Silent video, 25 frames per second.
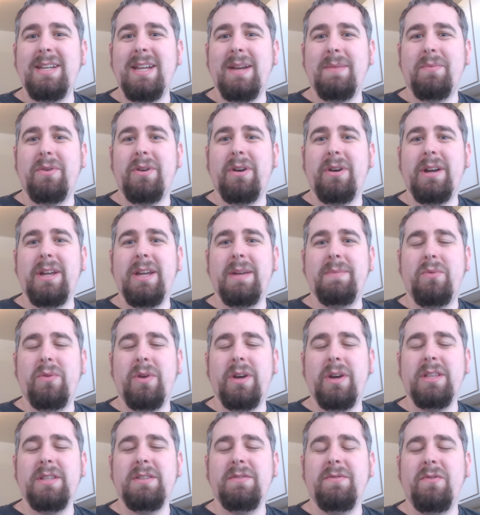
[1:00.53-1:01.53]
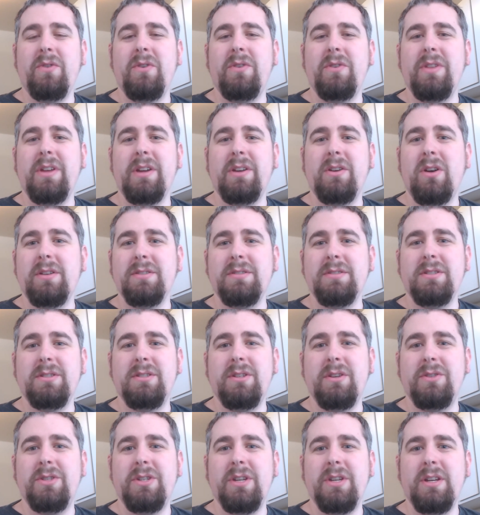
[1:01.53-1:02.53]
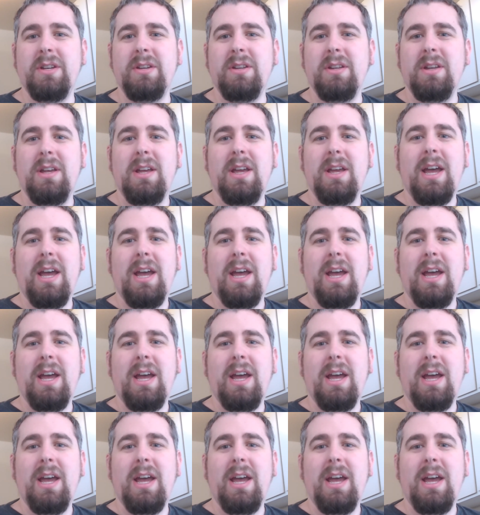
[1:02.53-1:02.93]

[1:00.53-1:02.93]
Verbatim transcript: temporary hit points for the Constitution.